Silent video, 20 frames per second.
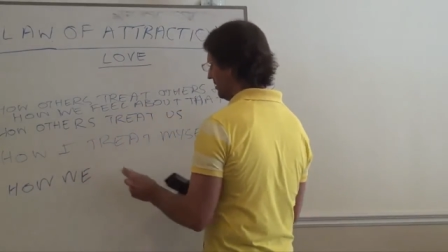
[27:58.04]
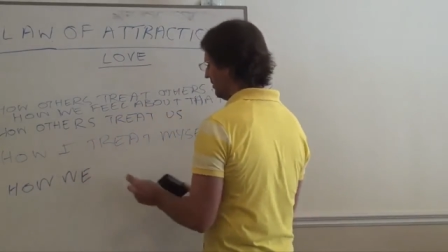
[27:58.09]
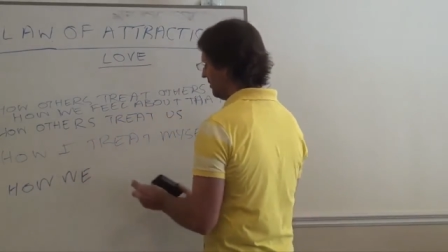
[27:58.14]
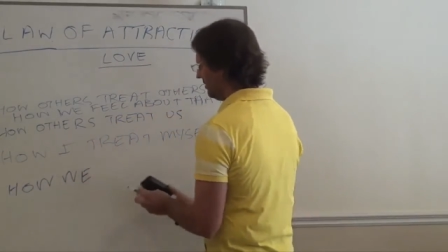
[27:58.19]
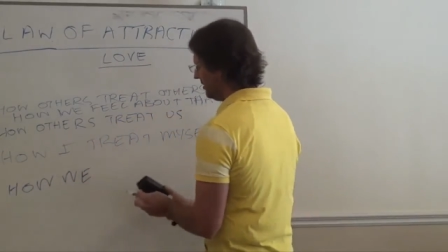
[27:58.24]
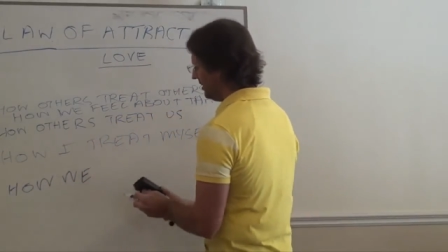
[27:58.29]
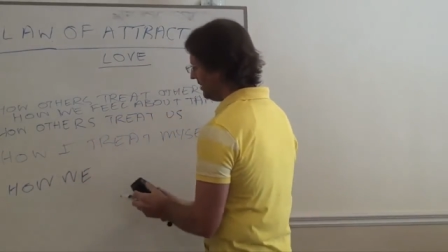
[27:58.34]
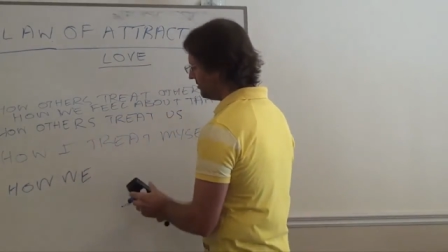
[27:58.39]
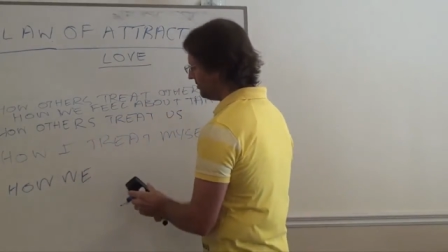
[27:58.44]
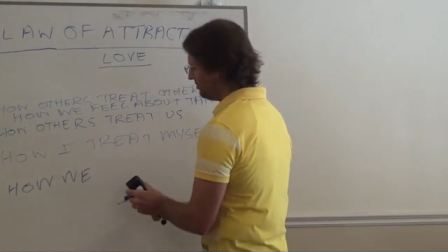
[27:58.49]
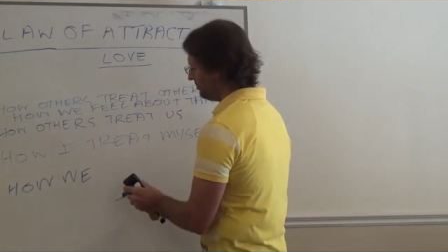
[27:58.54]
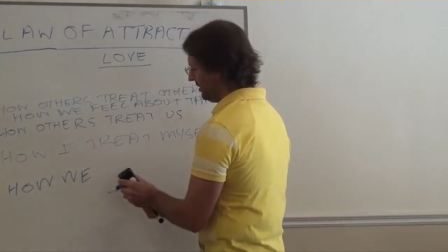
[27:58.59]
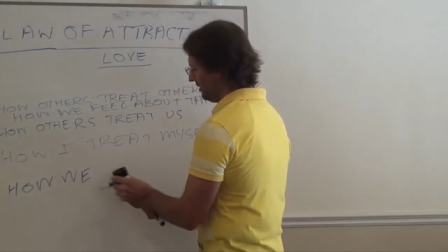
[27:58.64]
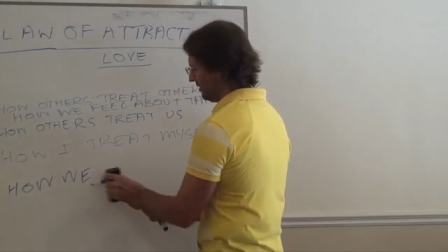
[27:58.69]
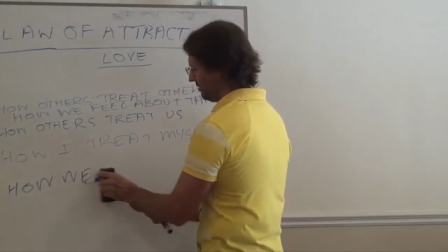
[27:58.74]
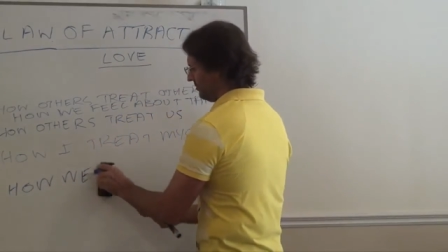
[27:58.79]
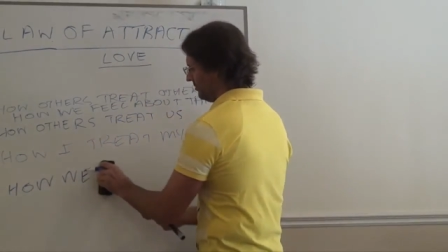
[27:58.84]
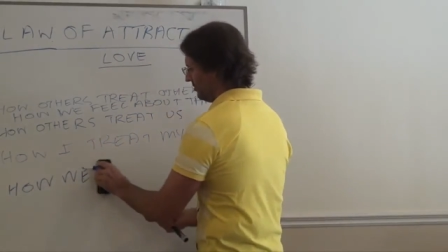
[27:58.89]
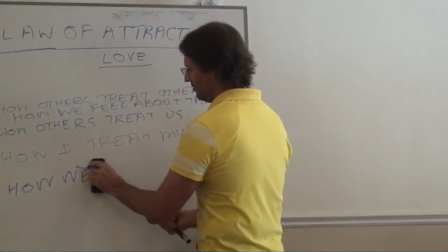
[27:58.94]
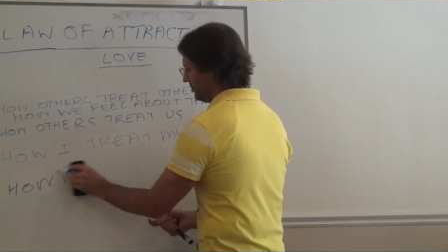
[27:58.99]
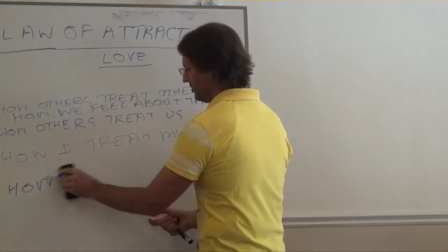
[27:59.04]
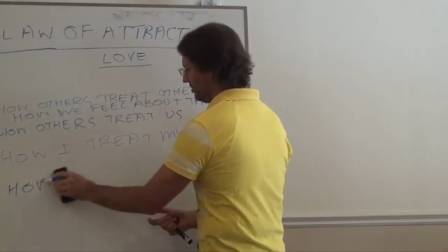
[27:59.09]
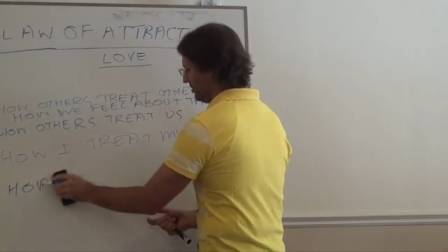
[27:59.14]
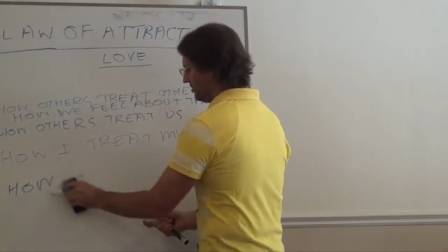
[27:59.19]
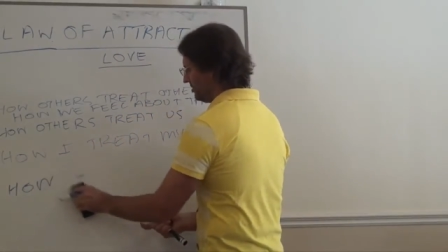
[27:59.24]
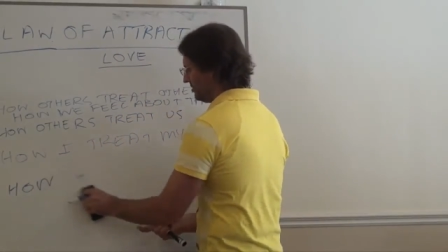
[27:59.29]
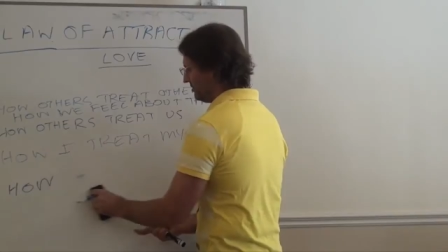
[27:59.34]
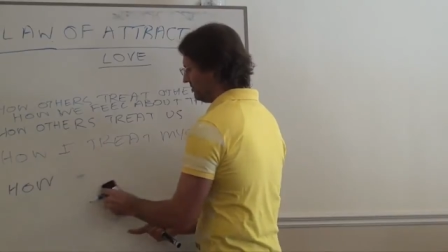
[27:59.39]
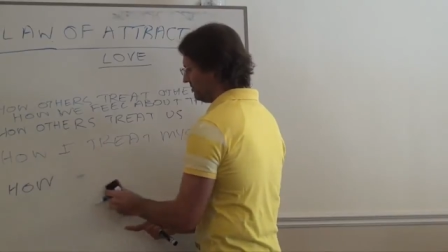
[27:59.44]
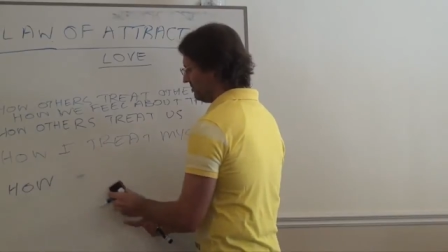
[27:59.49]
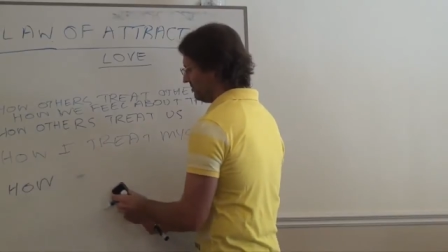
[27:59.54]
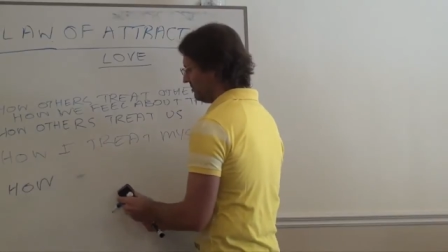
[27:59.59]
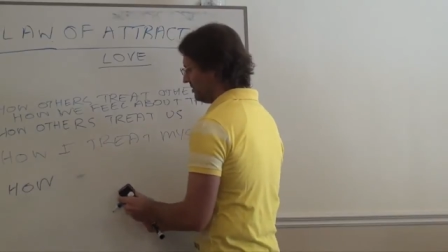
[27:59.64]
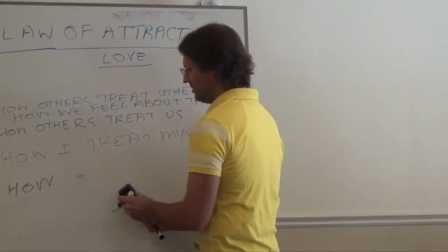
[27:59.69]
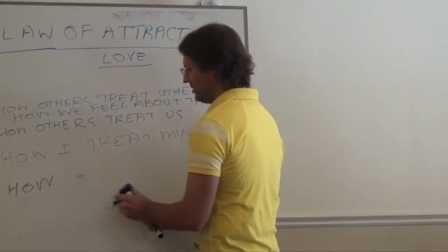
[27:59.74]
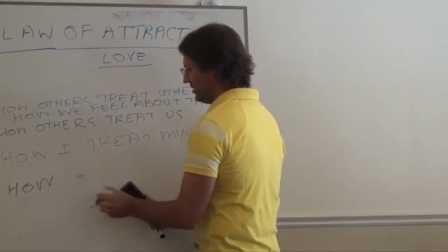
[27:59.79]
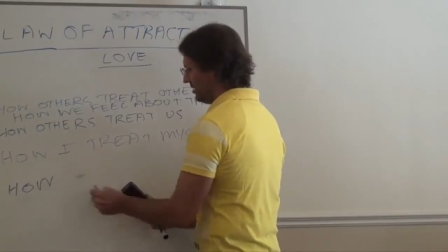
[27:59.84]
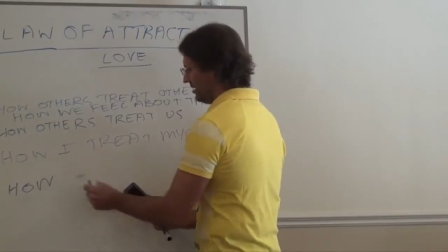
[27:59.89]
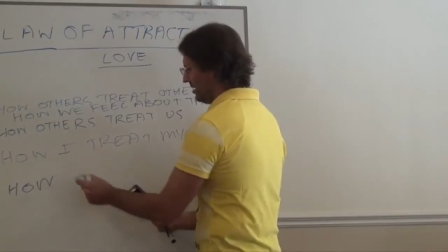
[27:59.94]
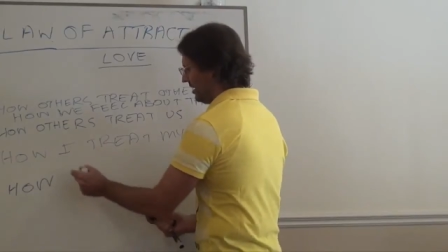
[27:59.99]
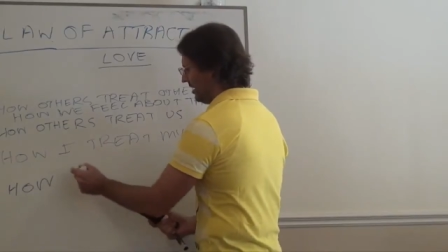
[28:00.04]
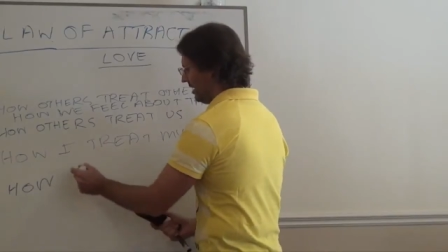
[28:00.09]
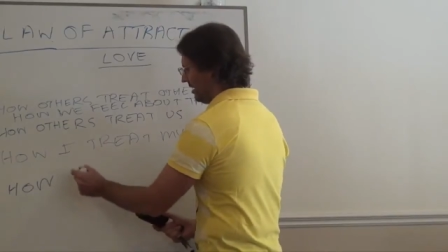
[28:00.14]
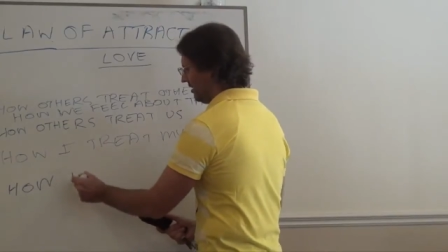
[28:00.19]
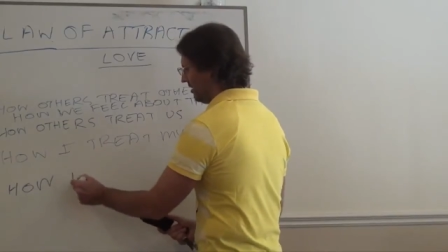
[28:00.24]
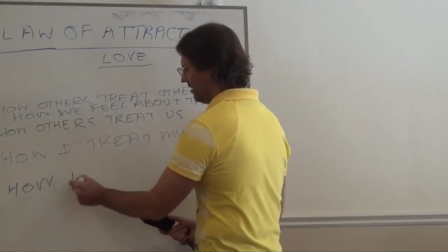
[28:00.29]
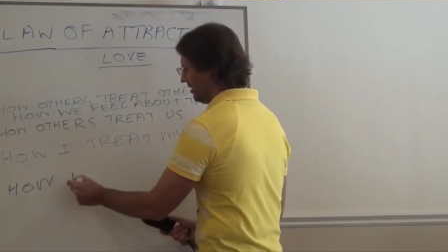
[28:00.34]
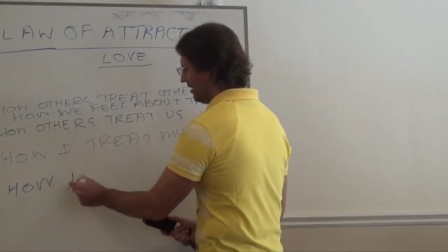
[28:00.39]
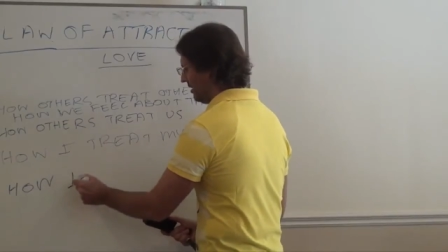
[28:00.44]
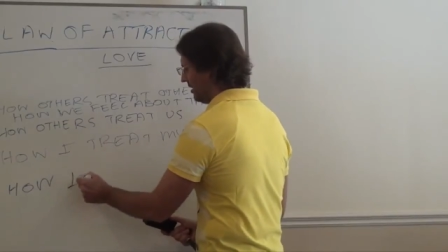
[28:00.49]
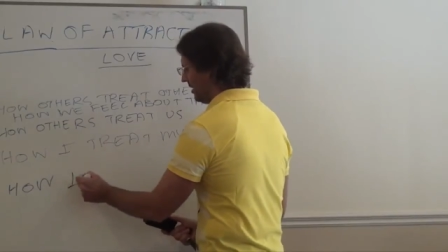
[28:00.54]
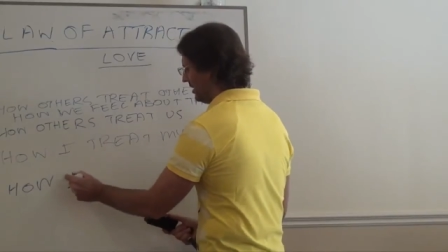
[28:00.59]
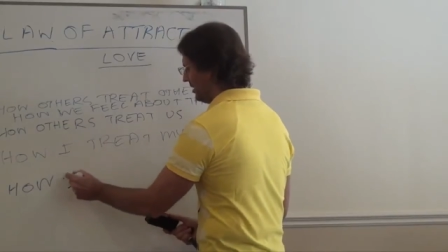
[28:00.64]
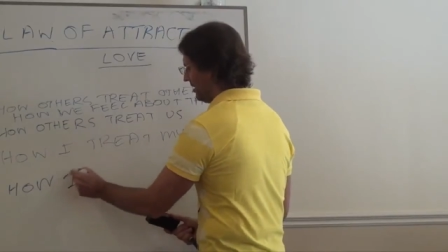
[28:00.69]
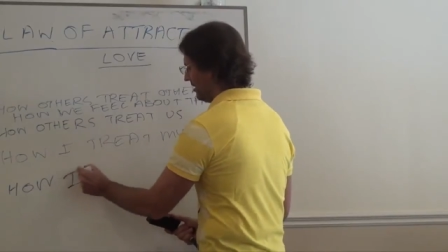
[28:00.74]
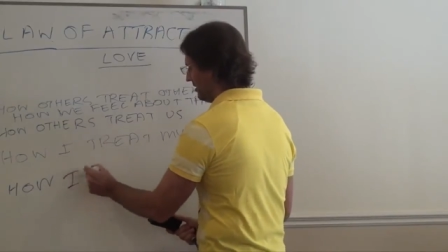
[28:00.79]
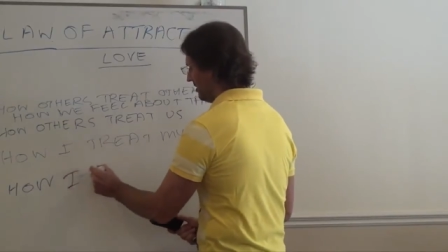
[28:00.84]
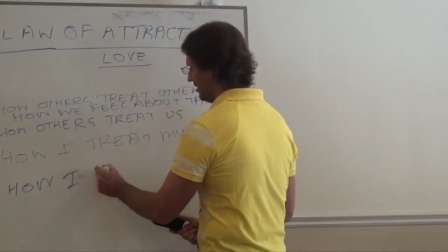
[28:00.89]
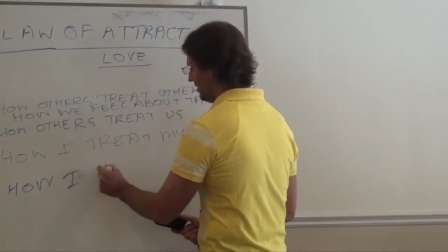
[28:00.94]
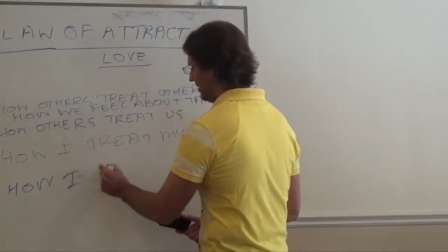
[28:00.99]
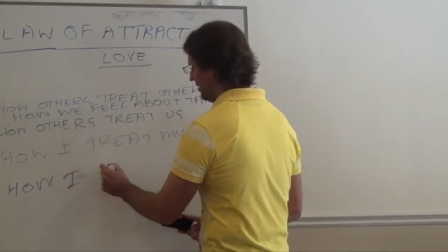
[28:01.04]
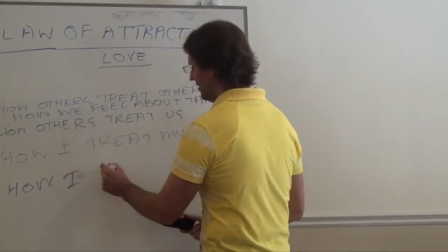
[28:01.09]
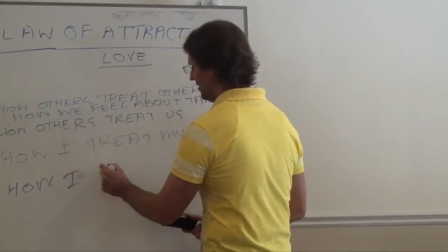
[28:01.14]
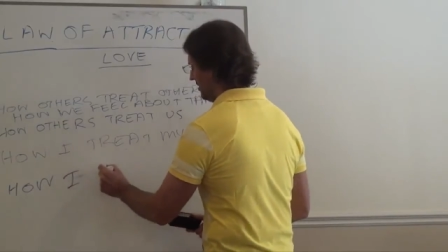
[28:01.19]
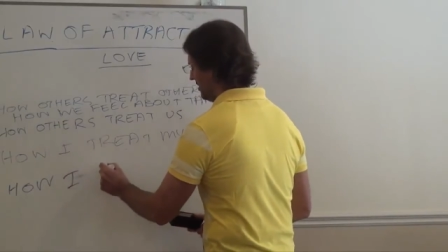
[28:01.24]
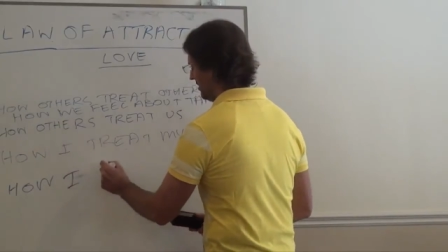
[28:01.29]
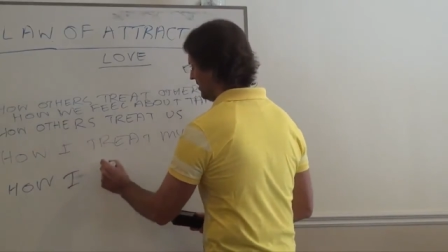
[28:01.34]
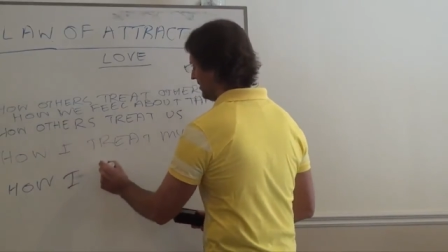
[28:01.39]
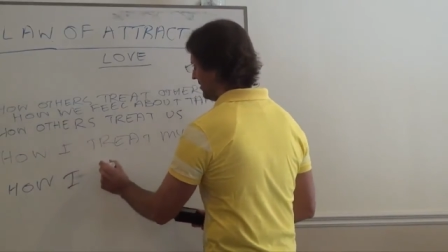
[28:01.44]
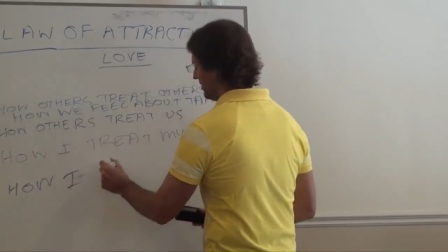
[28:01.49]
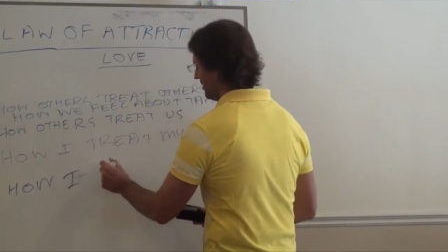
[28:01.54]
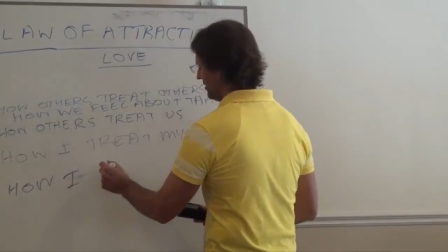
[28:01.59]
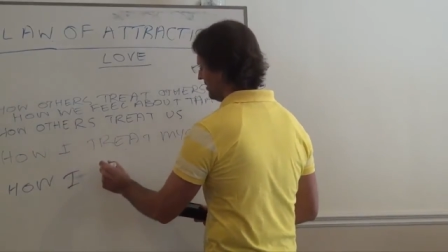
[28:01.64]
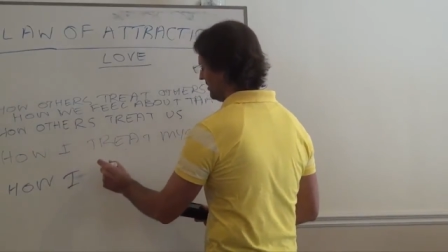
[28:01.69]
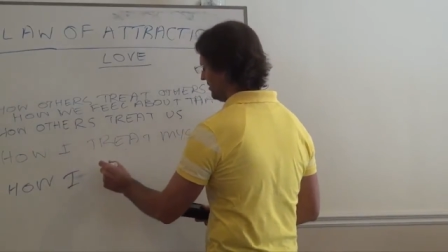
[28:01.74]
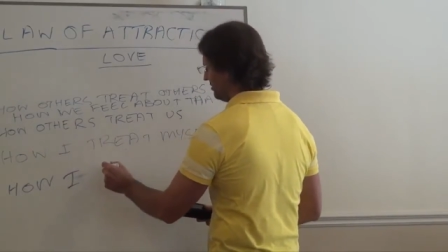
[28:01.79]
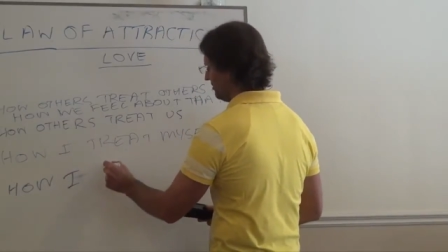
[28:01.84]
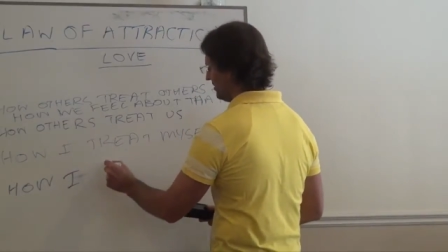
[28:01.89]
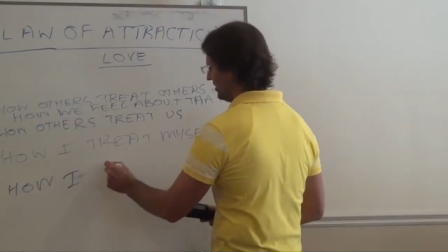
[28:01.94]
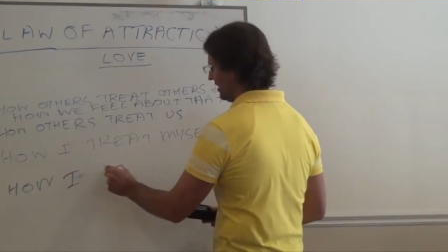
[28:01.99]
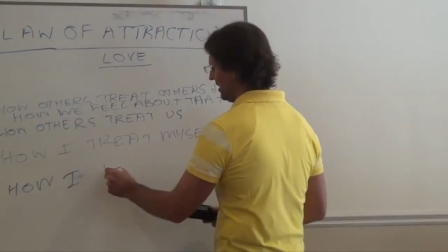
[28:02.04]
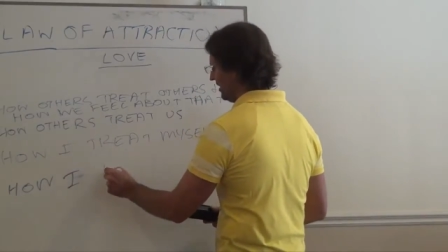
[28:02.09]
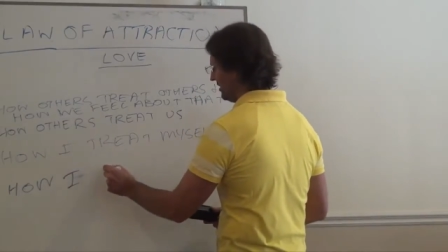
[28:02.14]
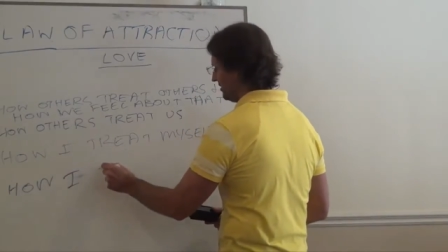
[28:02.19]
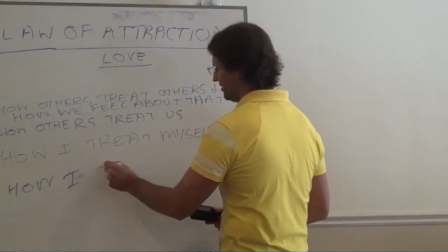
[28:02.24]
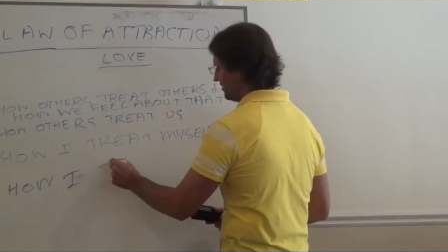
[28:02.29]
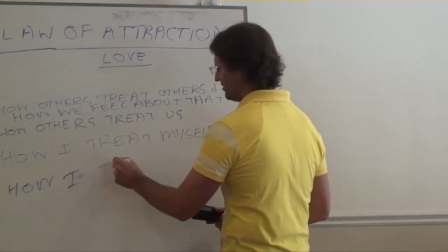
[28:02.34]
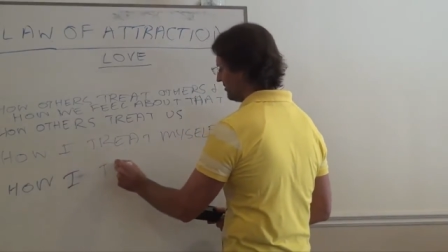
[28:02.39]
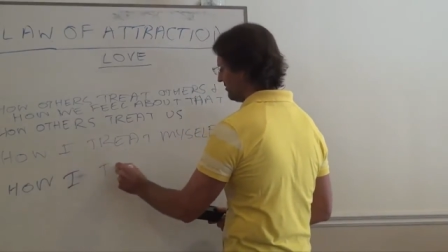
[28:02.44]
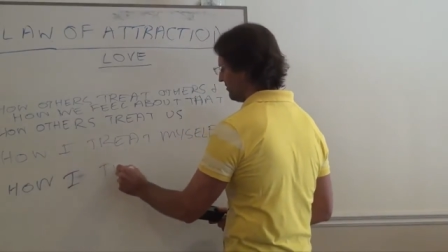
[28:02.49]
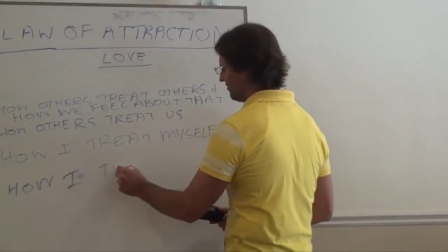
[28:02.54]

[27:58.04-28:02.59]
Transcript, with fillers: or let's make it more personal, how I treat others.